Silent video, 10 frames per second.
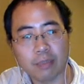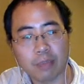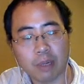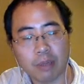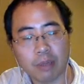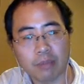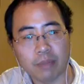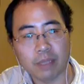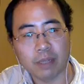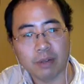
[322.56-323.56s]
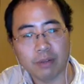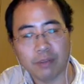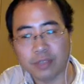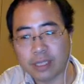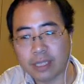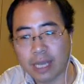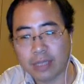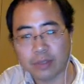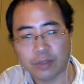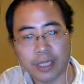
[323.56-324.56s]
problem of this
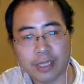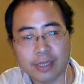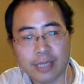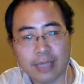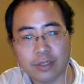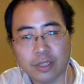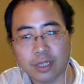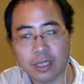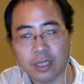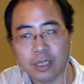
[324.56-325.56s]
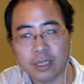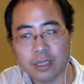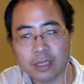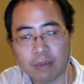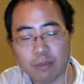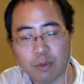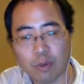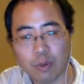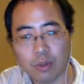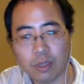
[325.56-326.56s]
category is that
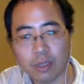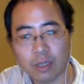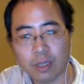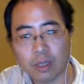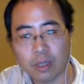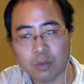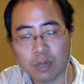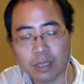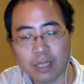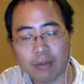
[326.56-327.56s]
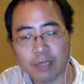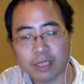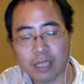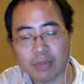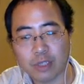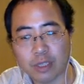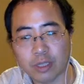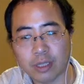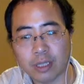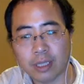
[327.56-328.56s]
some runtime exception